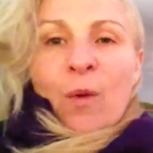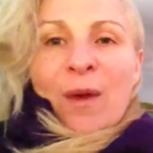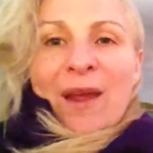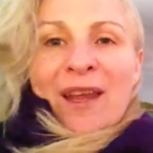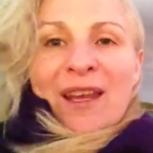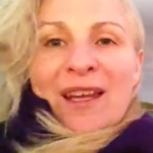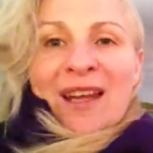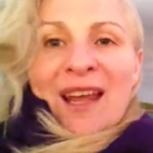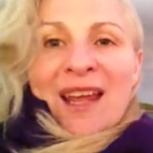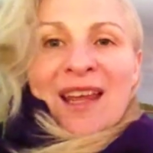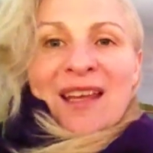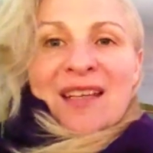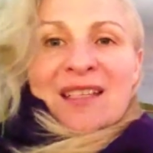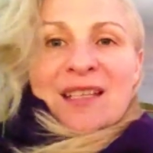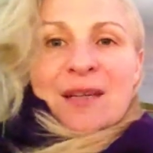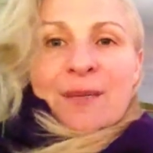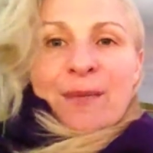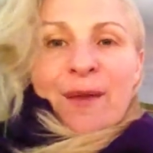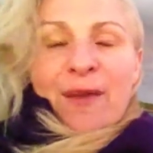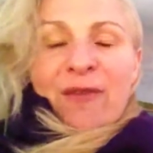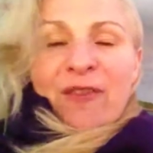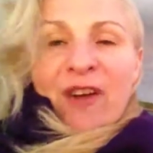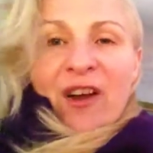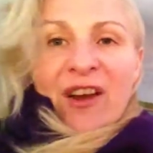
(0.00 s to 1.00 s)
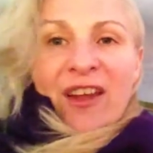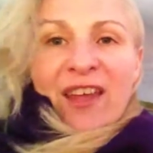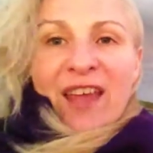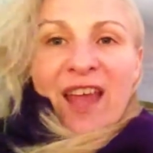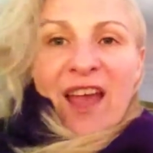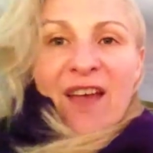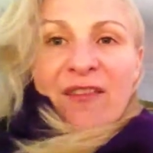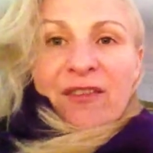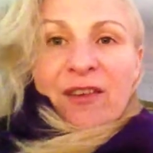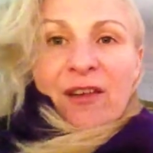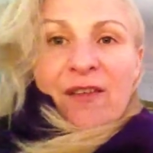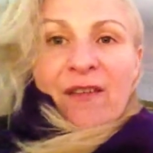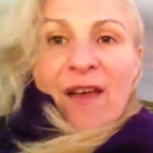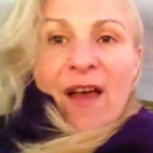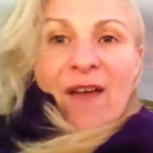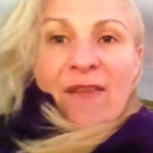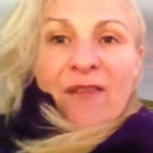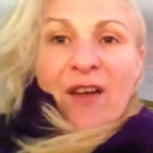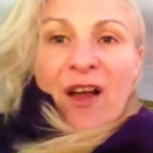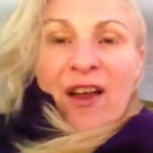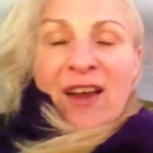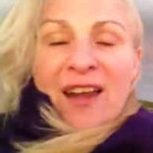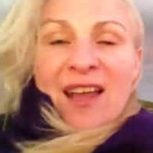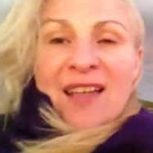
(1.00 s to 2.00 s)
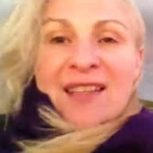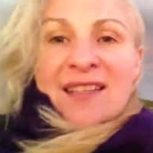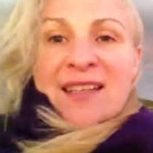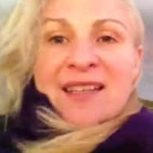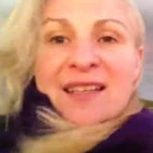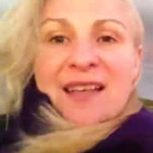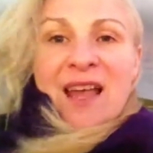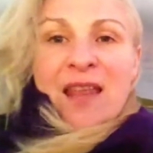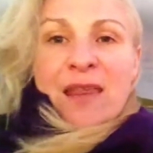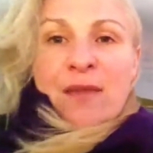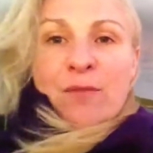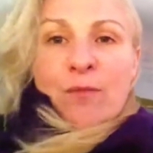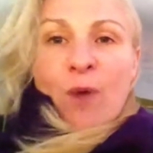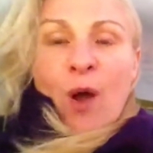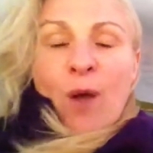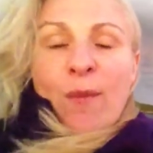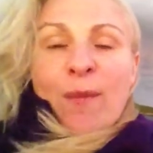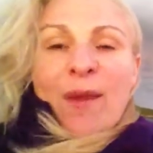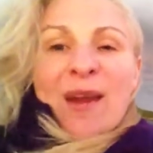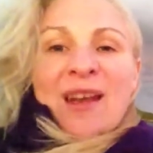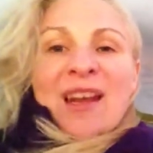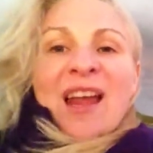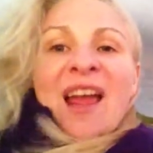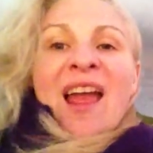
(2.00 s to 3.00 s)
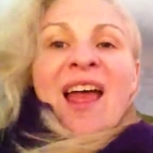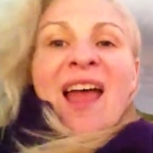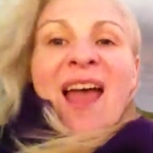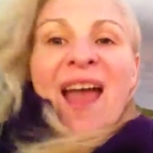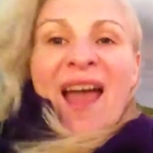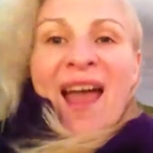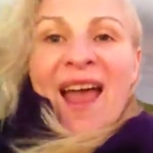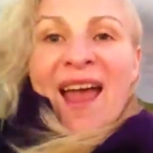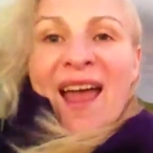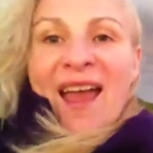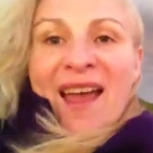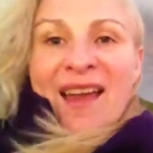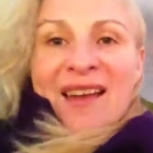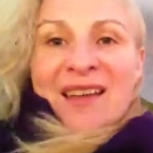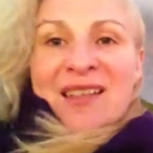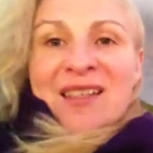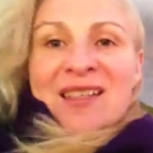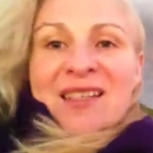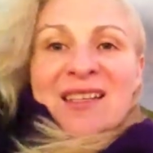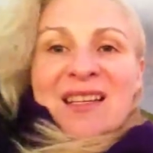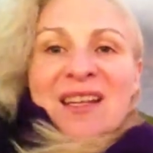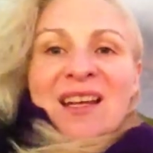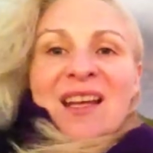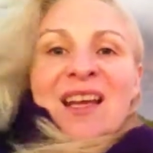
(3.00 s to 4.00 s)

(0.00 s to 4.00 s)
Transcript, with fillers: we need to be very careful of our finances at the moment and